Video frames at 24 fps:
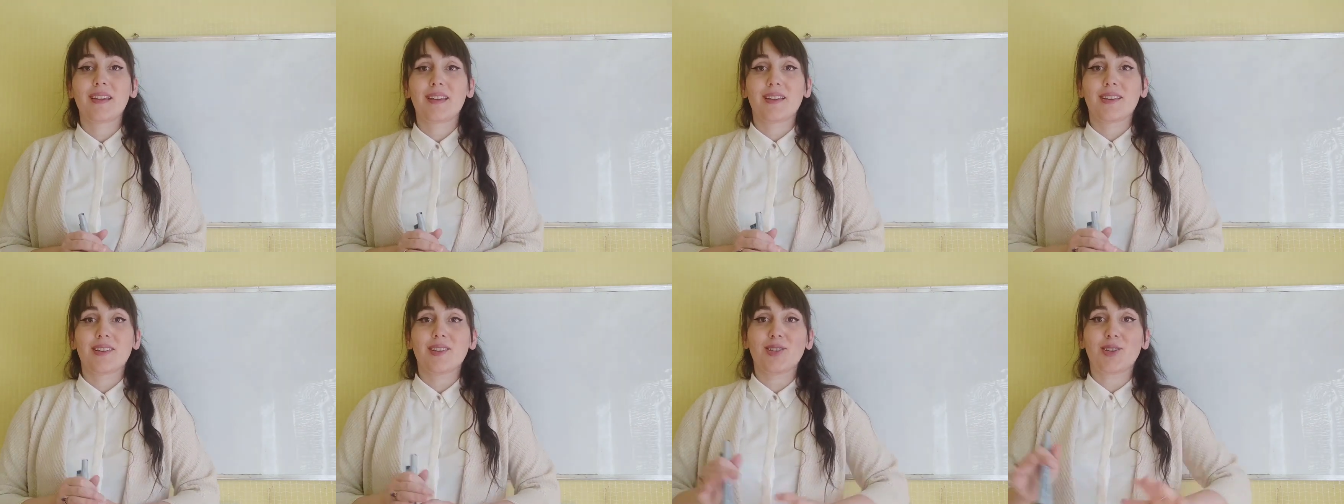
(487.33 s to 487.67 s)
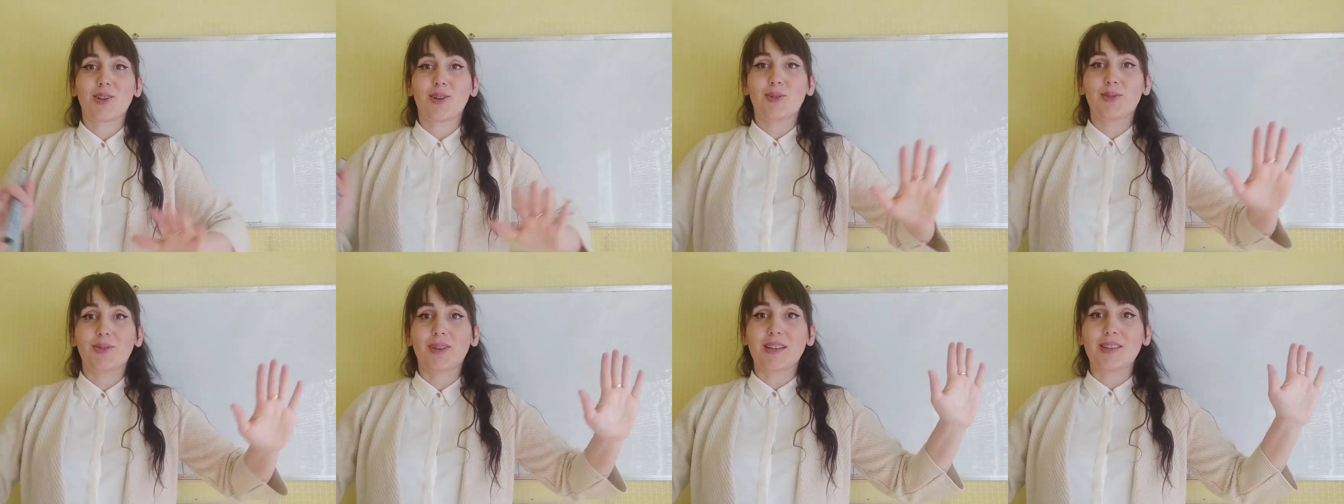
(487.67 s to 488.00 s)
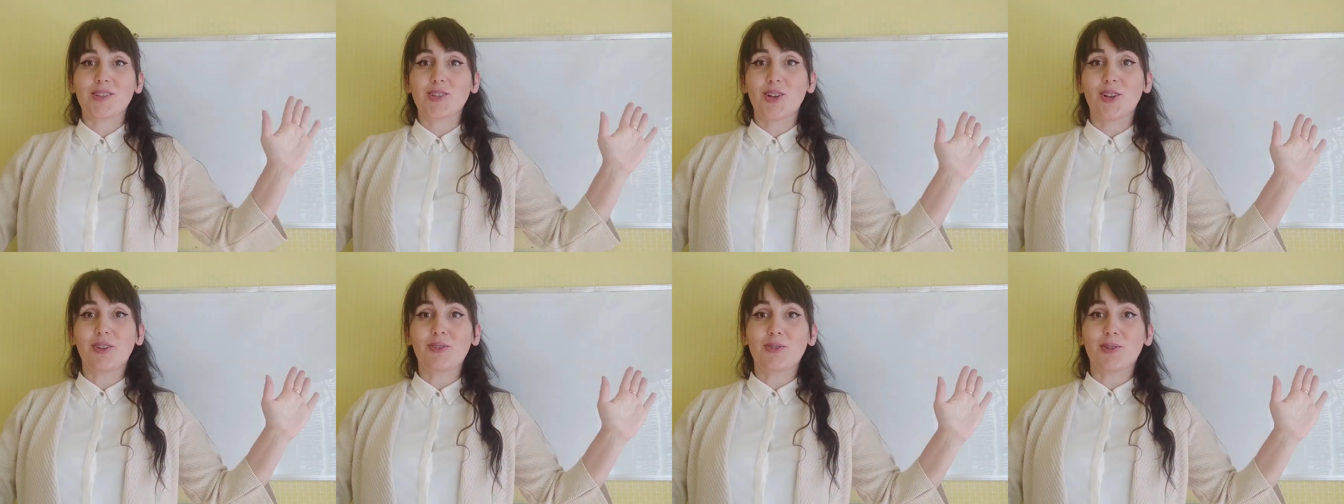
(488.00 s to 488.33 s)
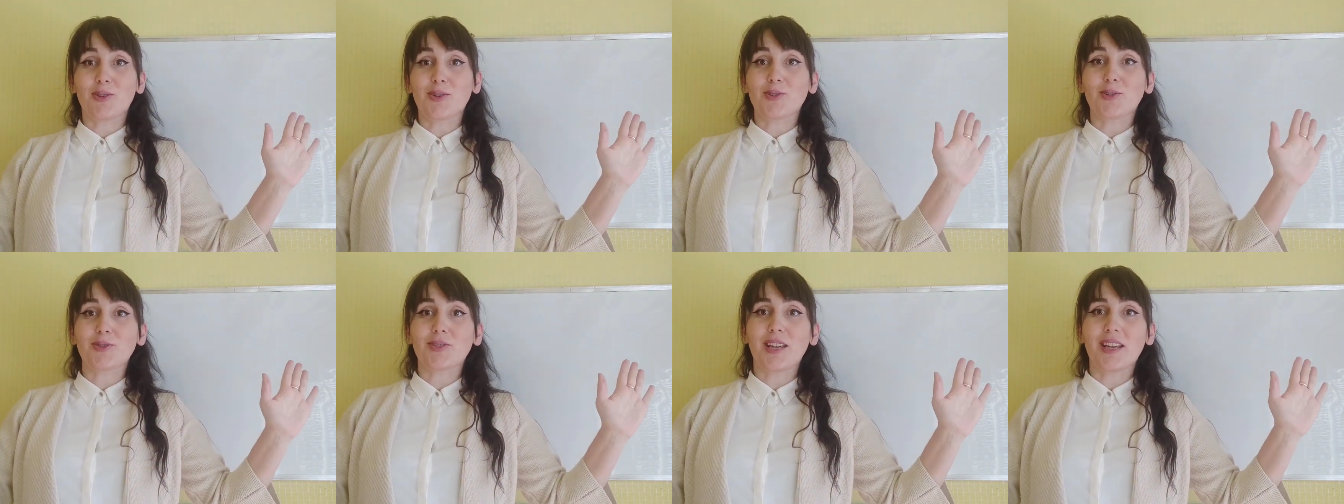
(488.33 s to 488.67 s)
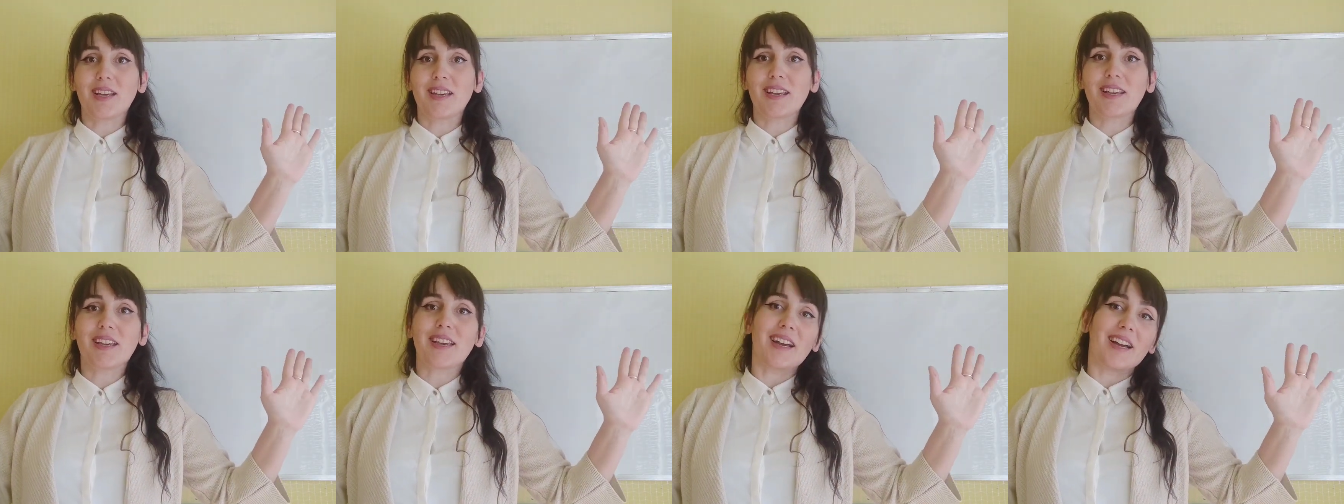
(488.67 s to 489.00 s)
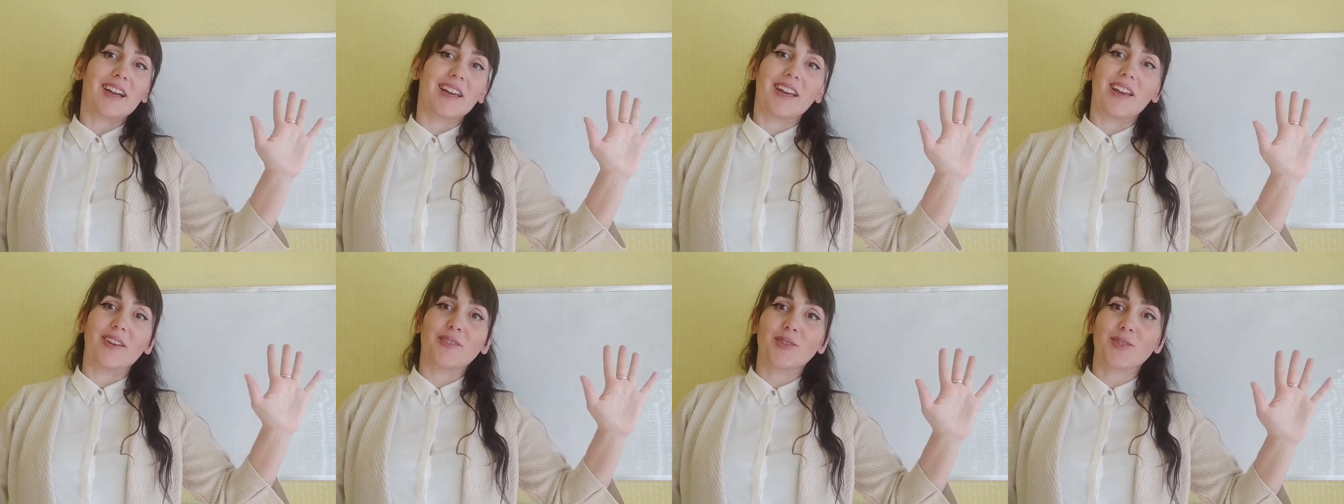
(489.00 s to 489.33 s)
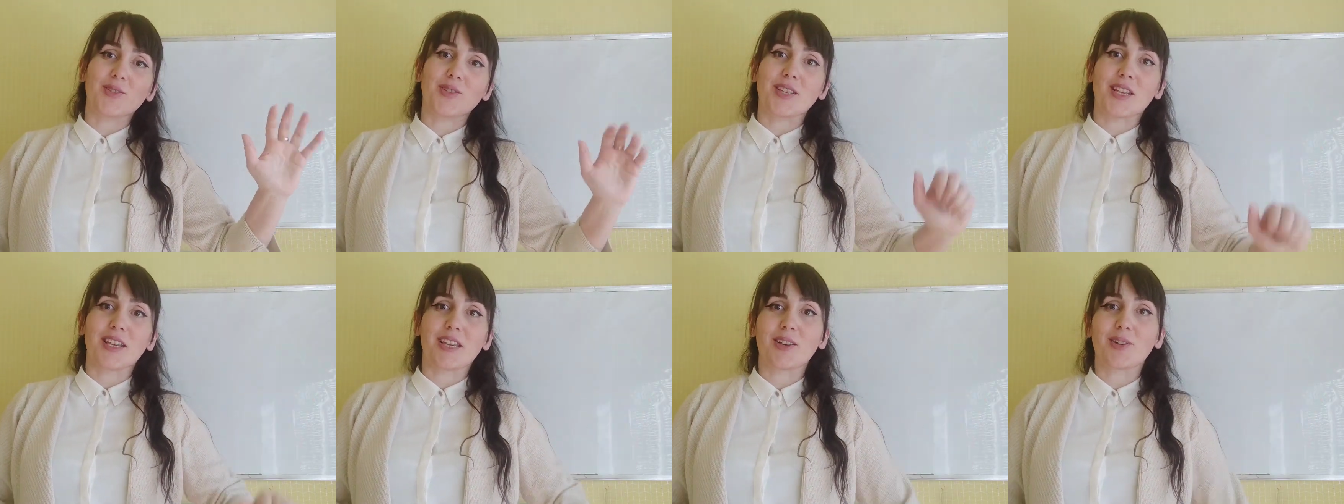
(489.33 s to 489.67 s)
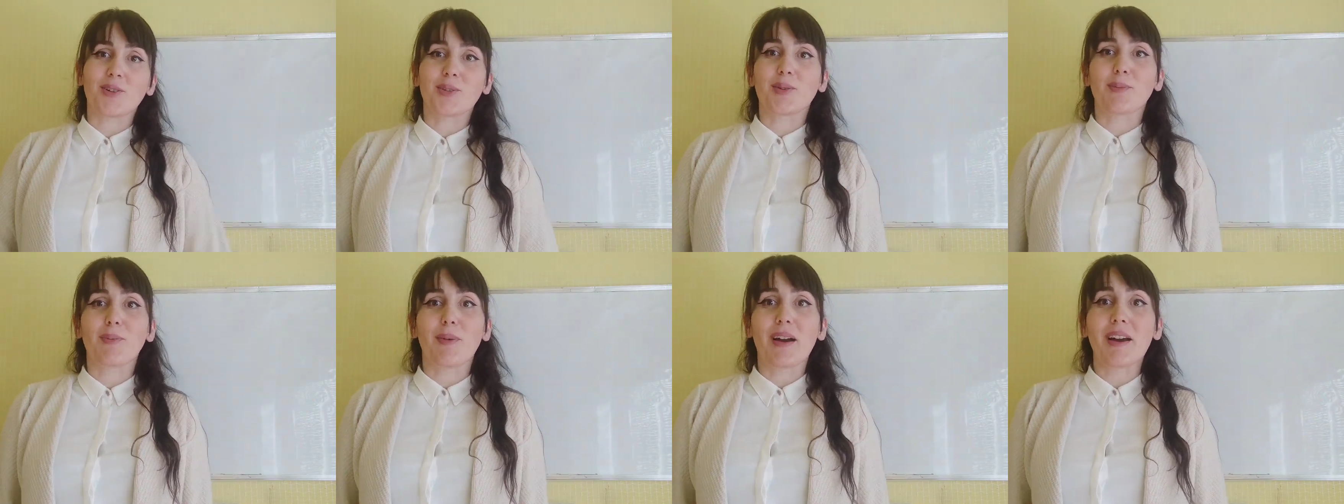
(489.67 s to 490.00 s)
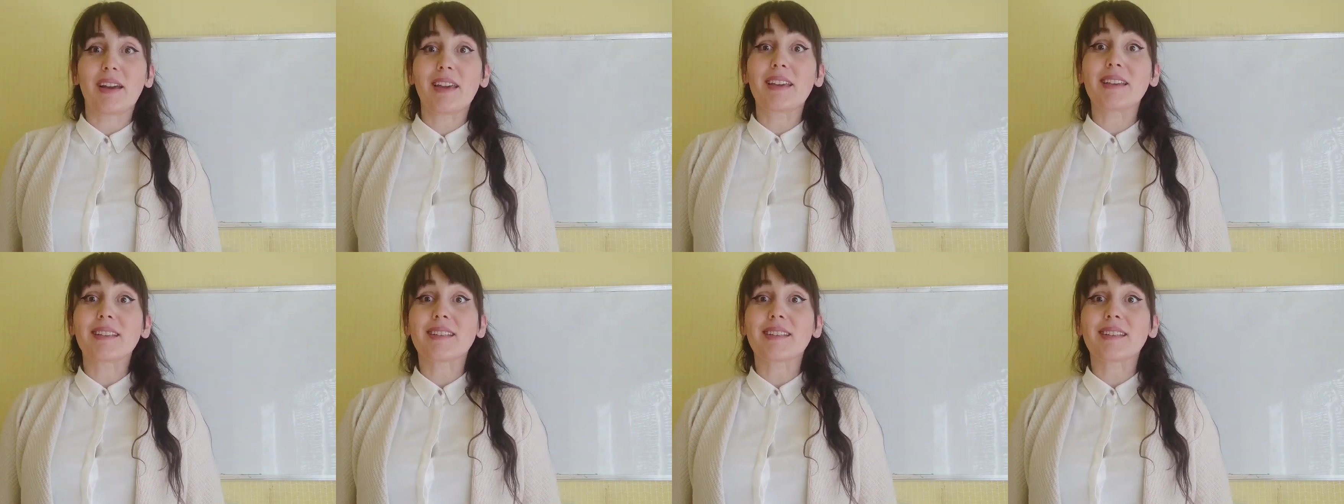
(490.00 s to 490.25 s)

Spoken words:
So that's all for today. I have to say goodbye.